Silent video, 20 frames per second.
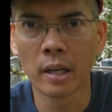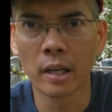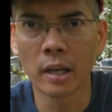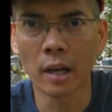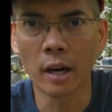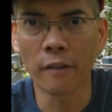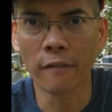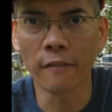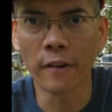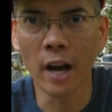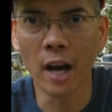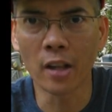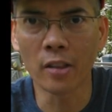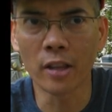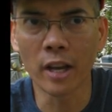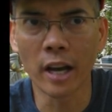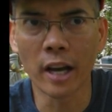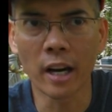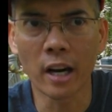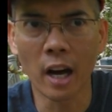and I found
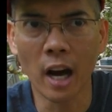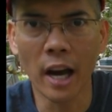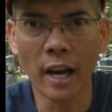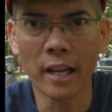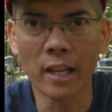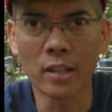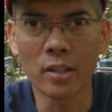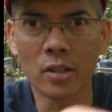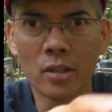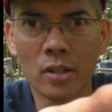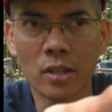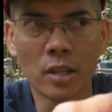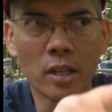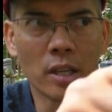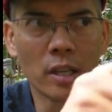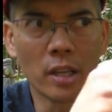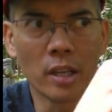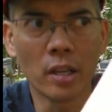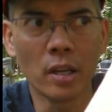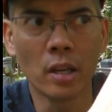that I can
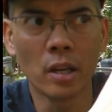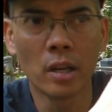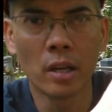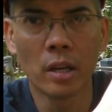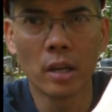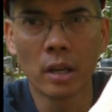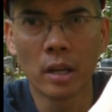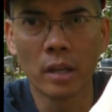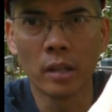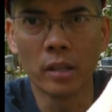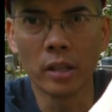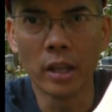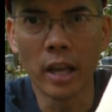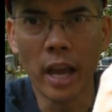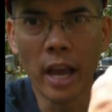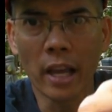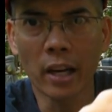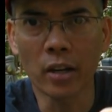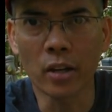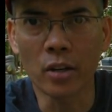see the
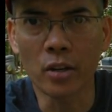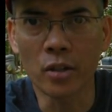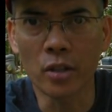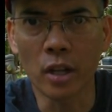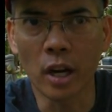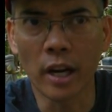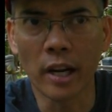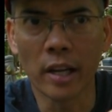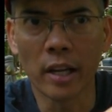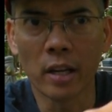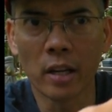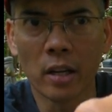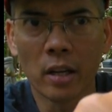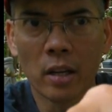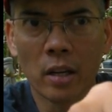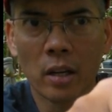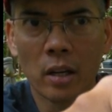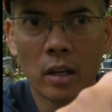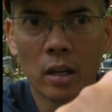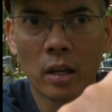anchor sight
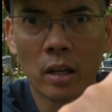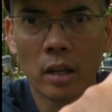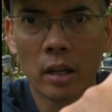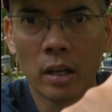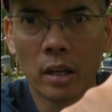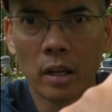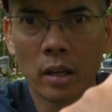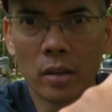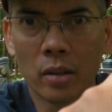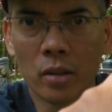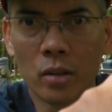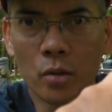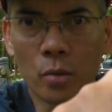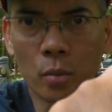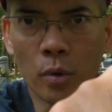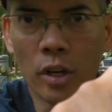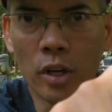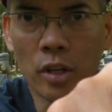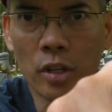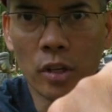in this
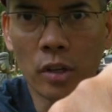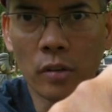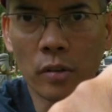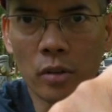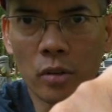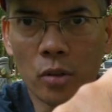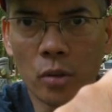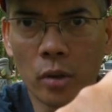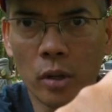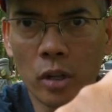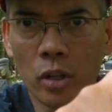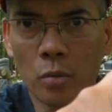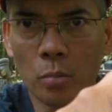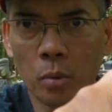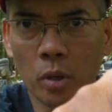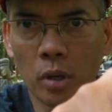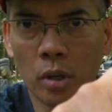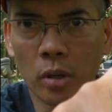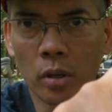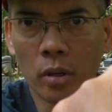region of the string
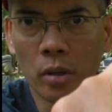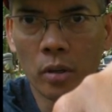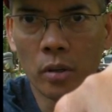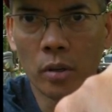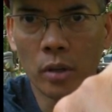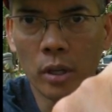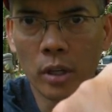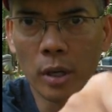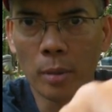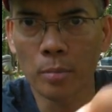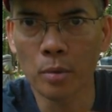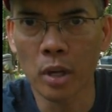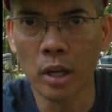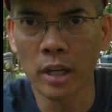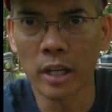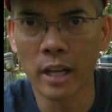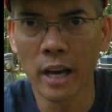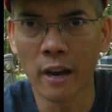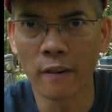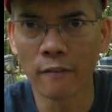splitter, the
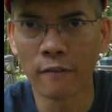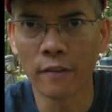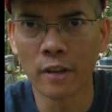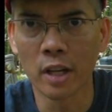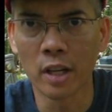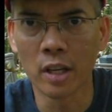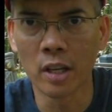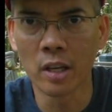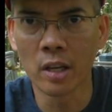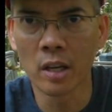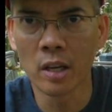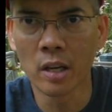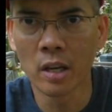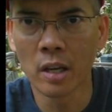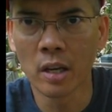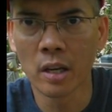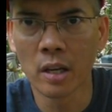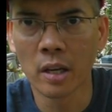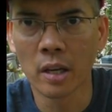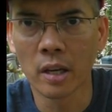upside down V,
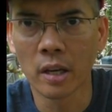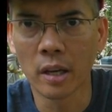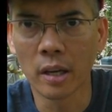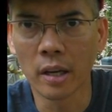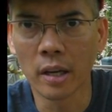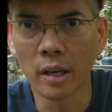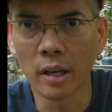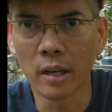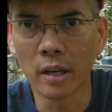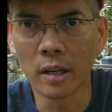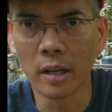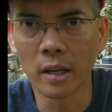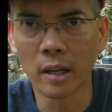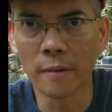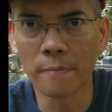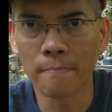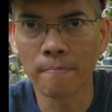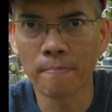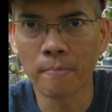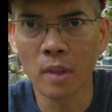
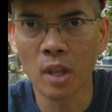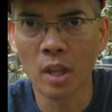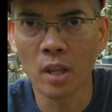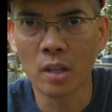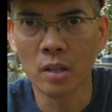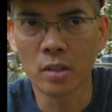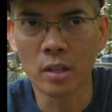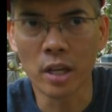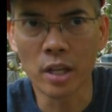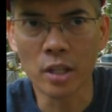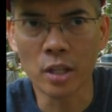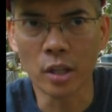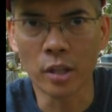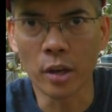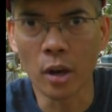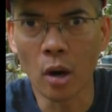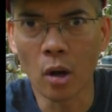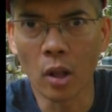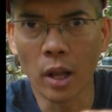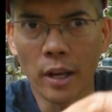and
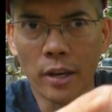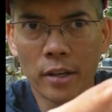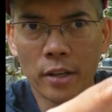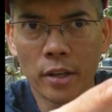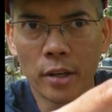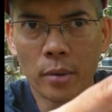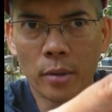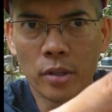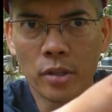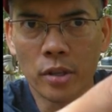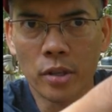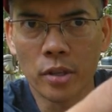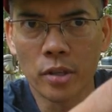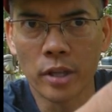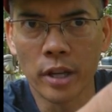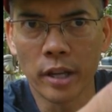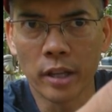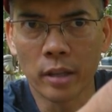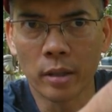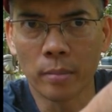essentially all I do is just
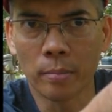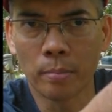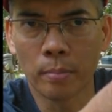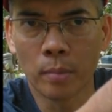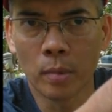take the